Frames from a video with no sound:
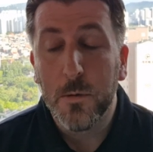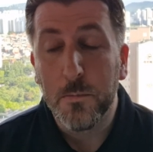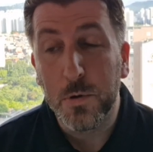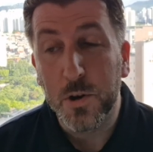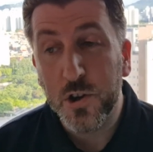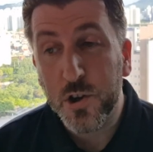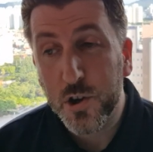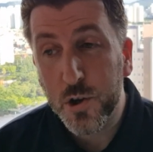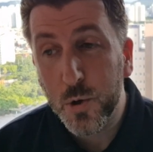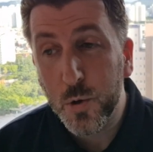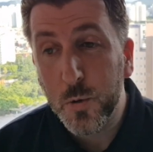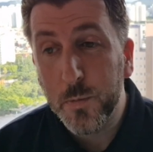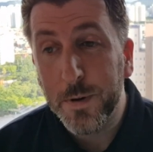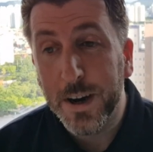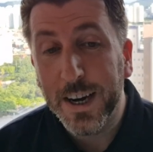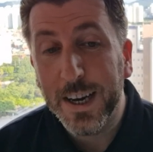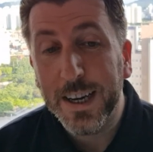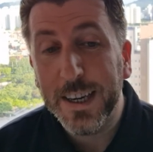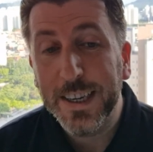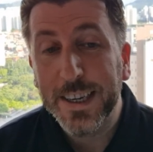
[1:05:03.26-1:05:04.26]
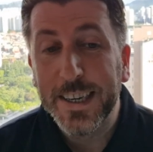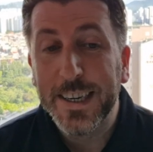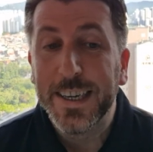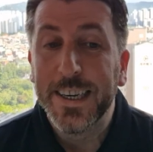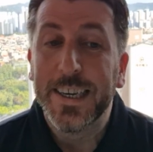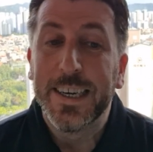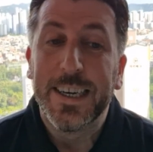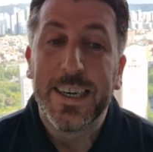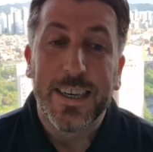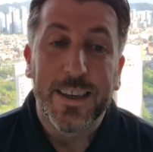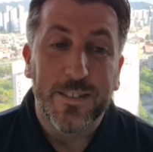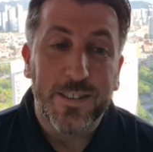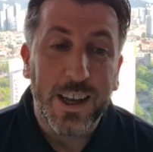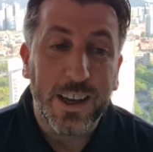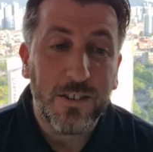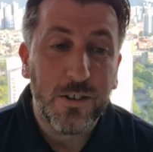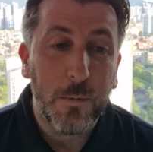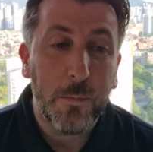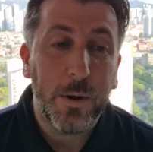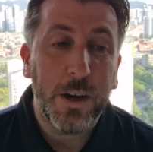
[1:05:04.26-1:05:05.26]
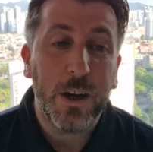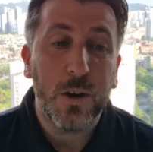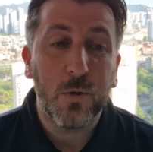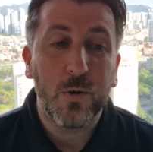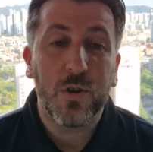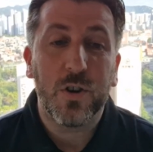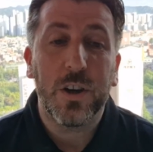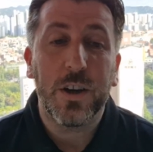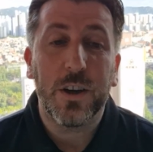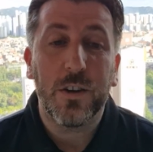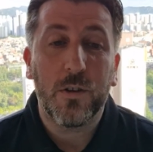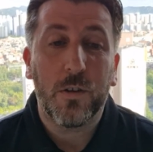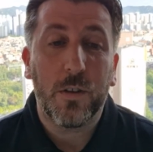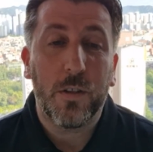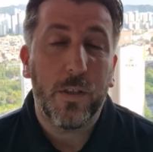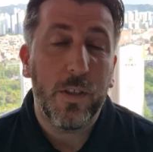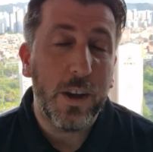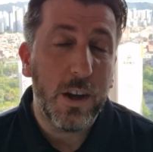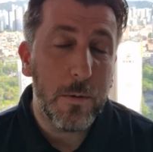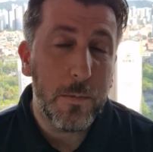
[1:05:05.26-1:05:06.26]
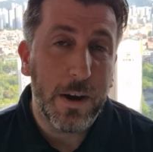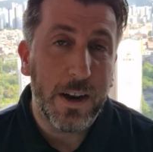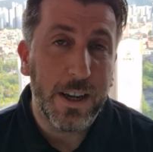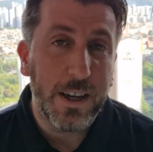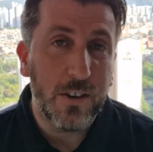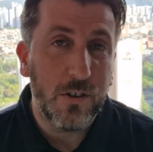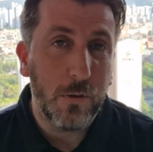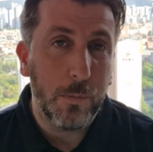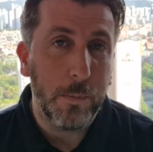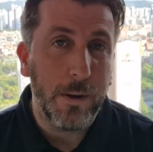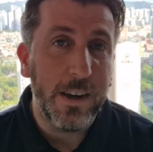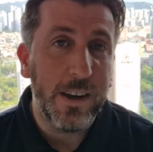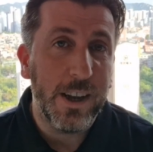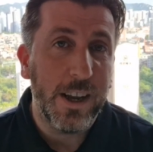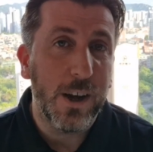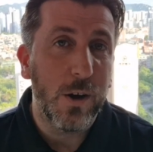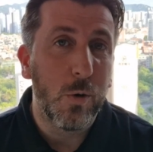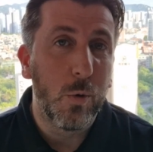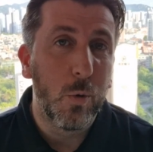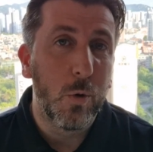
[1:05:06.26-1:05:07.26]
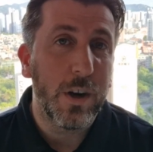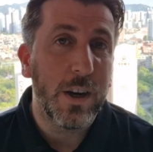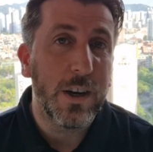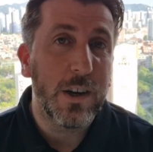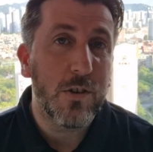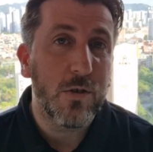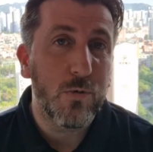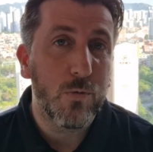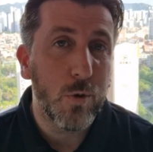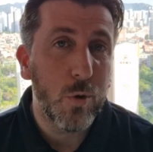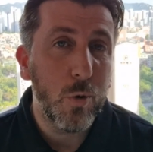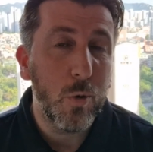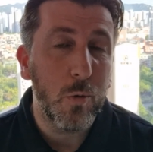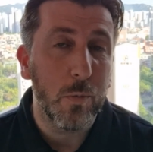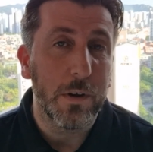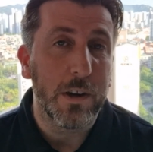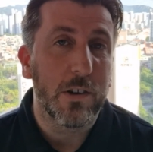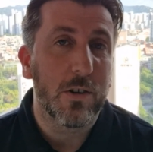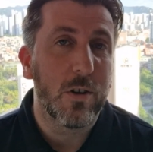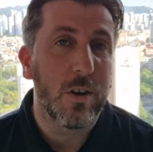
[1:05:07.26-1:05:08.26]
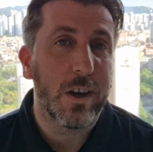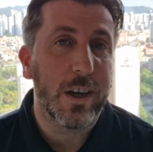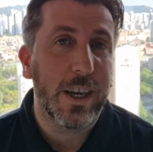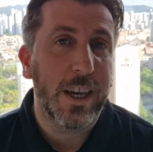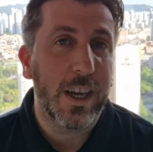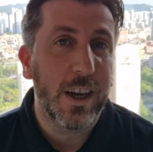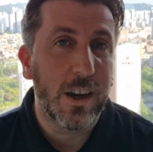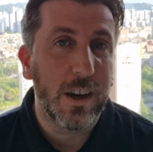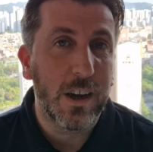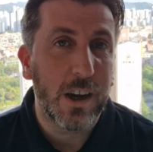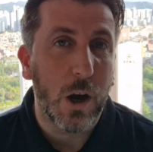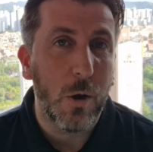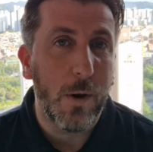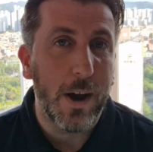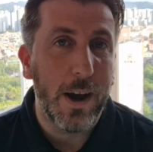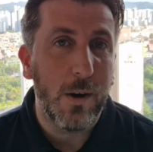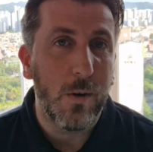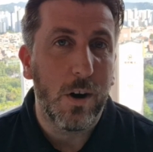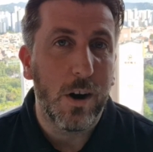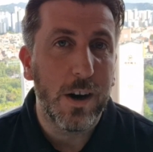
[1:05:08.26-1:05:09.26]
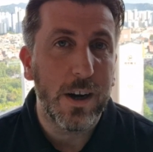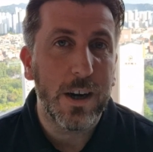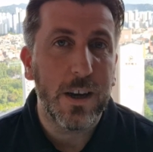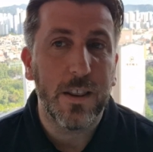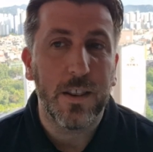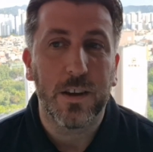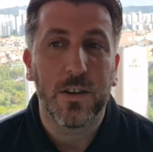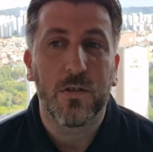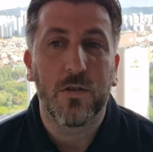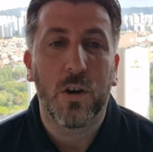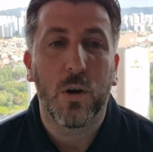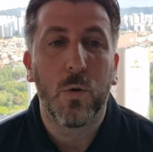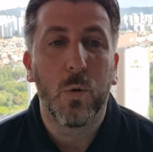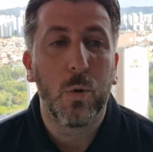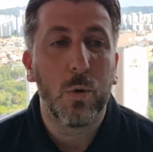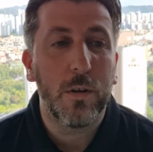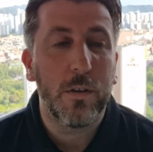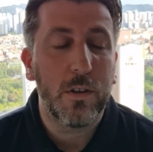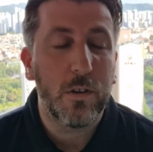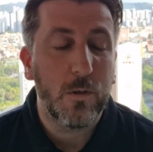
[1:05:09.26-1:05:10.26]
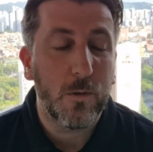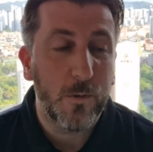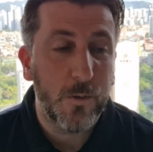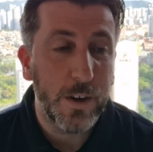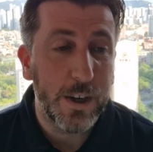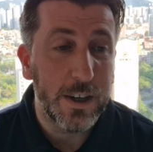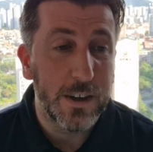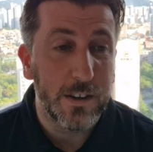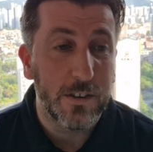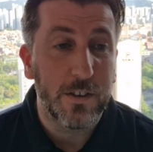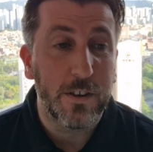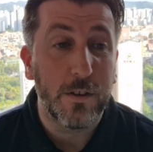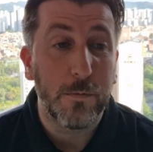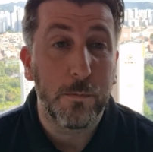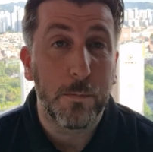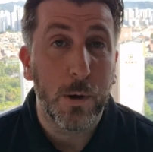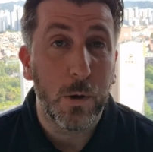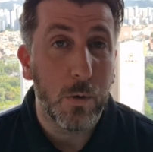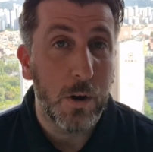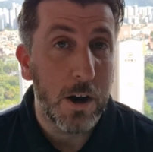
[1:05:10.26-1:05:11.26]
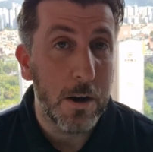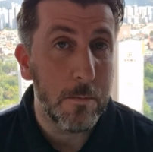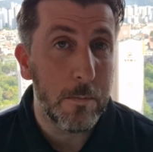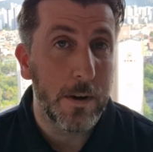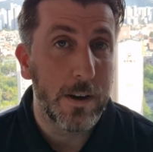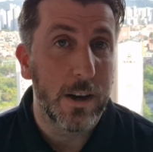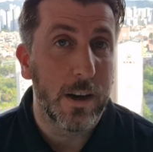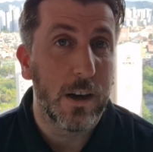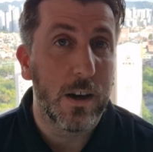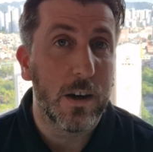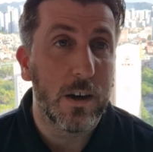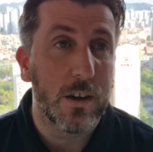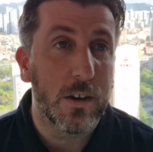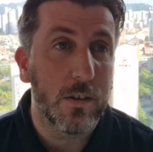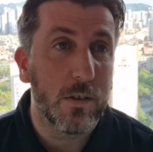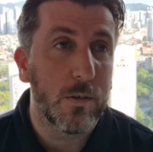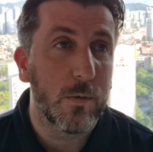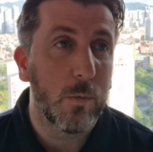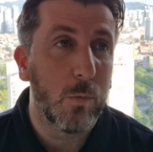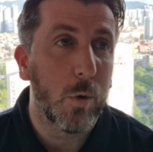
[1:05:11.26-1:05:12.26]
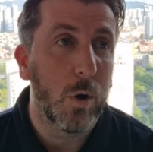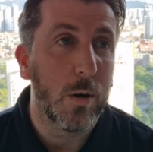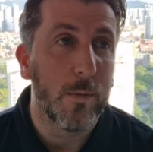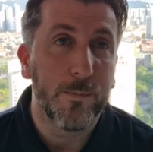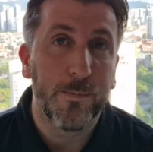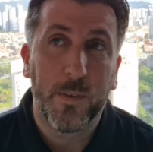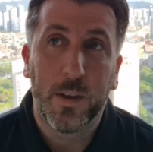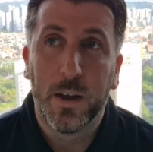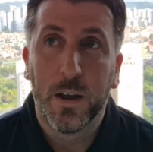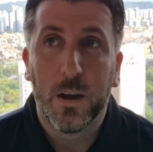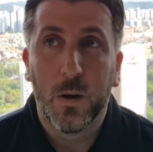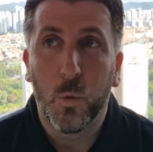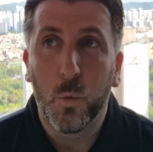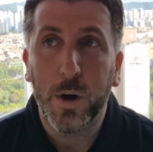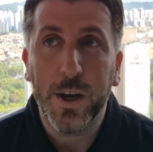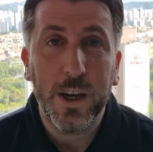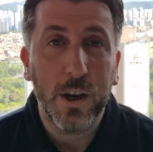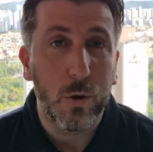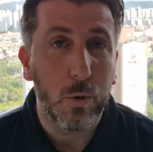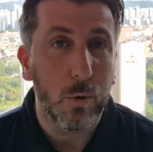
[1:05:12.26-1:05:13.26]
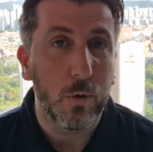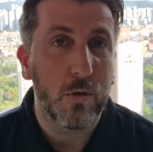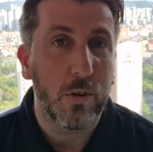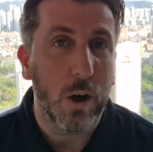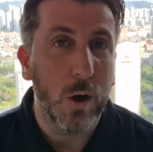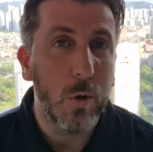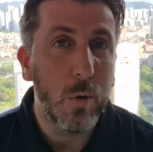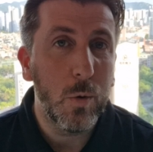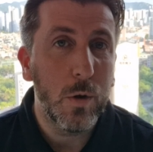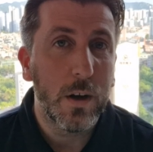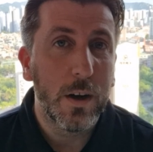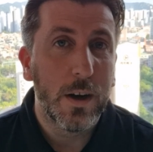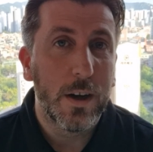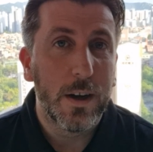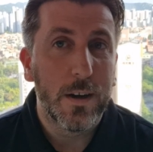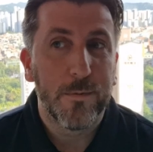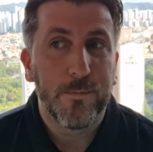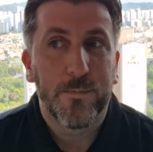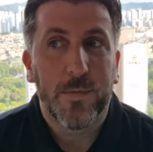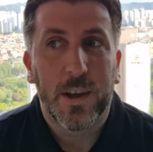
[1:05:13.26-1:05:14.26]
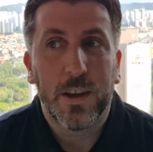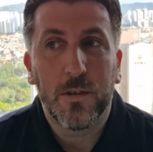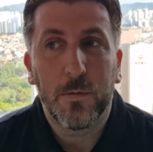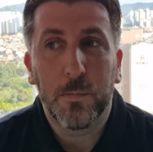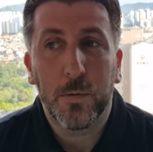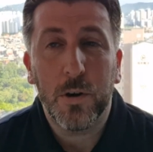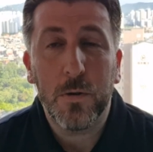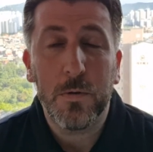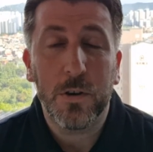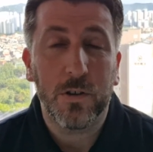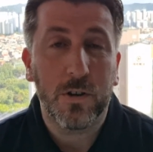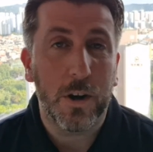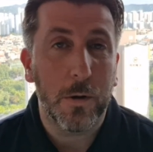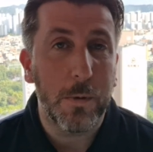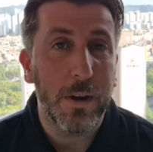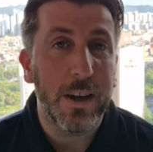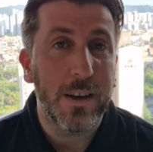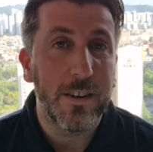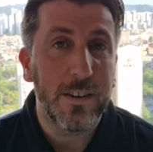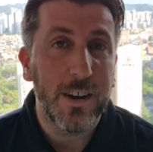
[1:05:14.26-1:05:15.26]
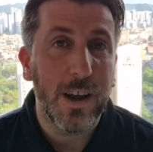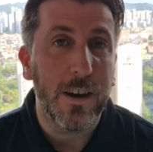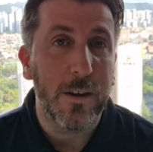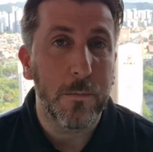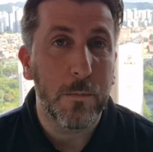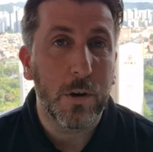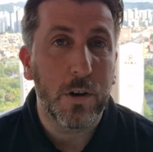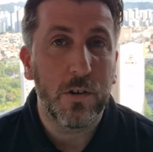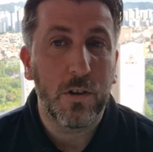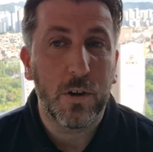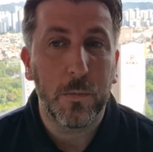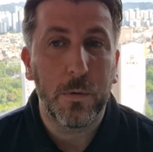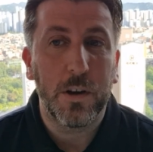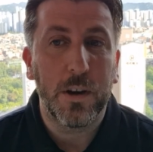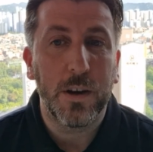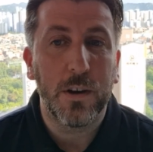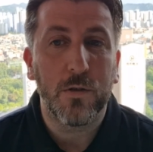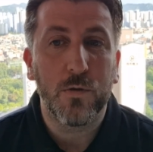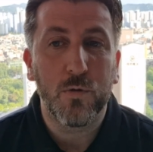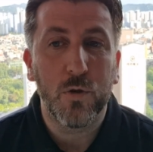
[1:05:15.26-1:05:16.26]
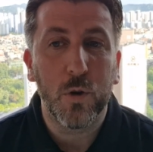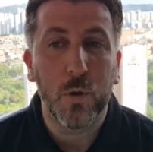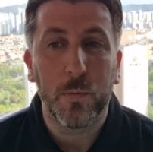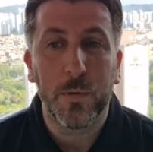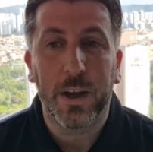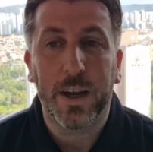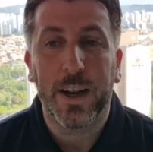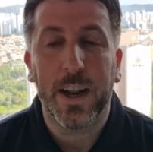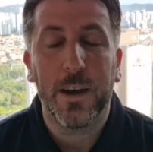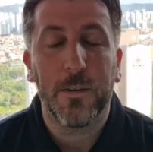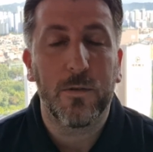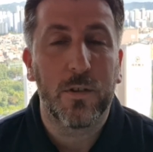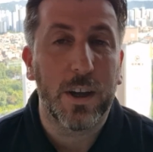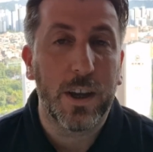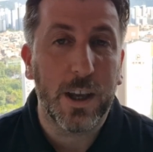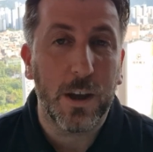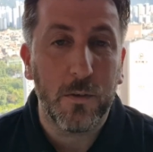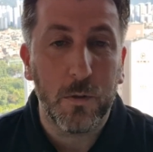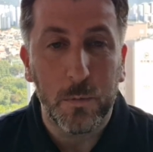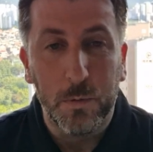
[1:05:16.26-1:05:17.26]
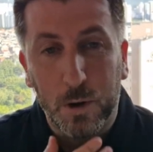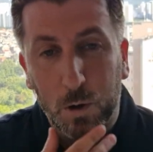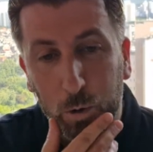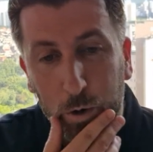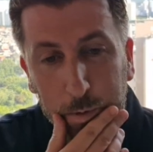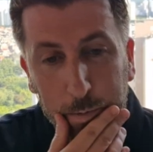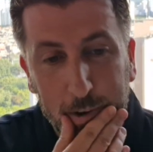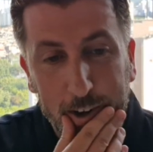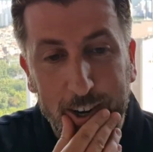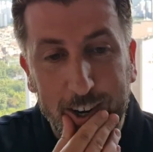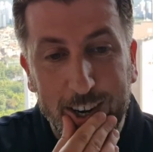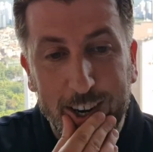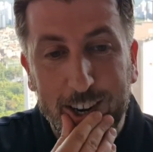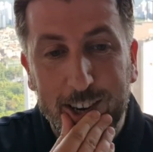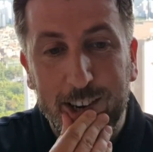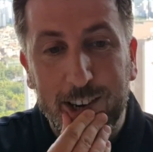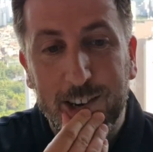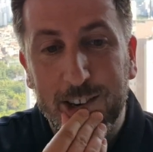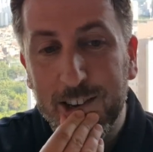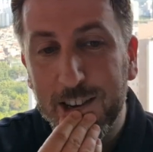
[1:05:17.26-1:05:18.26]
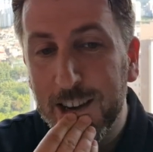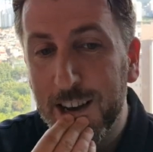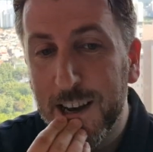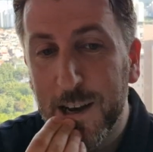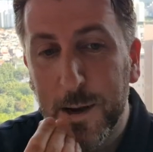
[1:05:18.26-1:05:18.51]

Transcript: Bissouma, that's a big old chunk. He's, think about it, he's spending it all in his room. It's not like he can go out either. So all of this fitness he's built up in the last, what, week or so, is pretty much going to be undone because he's going to be in his room. They're going to have to give him equipment, I guess. He's